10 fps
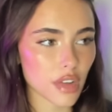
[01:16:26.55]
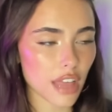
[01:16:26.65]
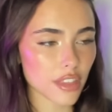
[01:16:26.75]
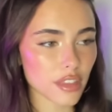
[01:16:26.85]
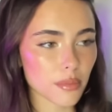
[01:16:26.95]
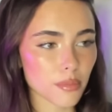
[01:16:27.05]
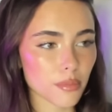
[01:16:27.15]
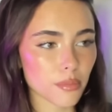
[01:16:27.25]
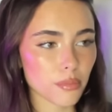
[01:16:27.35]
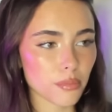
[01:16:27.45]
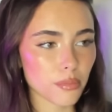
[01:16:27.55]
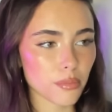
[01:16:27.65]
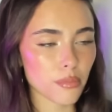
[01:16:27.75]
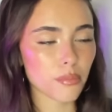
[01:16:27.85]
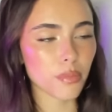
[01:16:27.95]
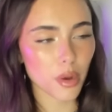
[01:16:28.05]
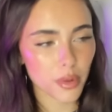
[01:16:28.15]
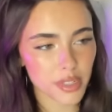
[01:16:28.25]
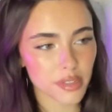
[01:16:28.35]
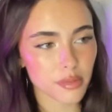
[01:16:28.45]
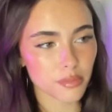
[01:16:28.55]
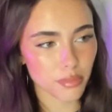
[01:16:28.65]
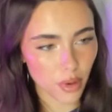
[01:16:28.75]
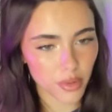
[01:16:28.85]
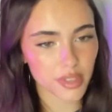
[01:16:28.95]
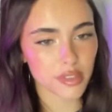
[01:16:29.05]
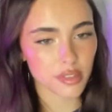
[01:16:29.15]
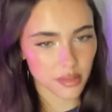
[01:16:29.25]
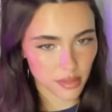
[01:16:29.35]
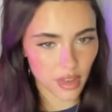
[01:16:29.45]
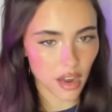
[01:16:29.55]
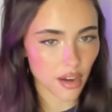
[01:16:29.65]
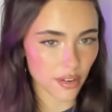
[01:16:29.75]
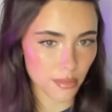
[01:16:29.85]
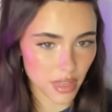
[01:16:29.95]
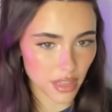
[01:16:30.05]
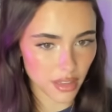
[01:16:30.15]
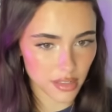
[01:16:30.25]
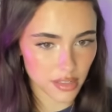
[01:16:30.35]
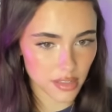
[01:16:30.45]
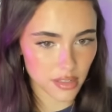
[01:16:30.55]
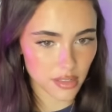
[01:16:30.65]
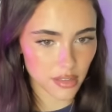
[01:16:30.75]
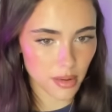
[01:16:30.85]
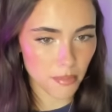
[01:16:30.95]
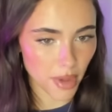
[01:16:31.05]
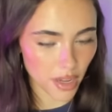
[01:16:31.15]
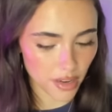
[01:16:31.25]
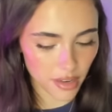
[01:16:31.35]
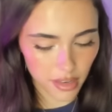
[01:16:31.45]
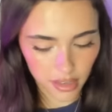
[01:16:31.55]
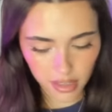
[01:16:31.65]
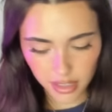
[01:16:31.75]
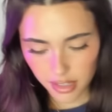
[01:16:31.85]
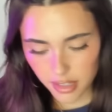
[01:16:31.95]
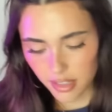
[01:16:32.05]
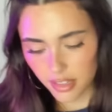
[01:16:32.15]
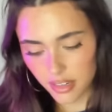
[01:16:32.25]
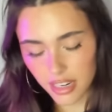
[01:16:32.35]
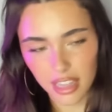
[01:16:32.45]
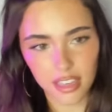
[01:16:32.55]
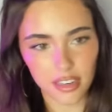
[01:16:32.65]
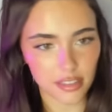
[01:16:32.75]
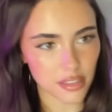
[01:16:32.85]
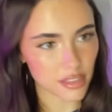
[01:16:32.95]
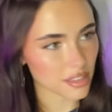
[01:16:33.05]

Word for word: I think that Bo is Bo is higher on my list, but Nathan is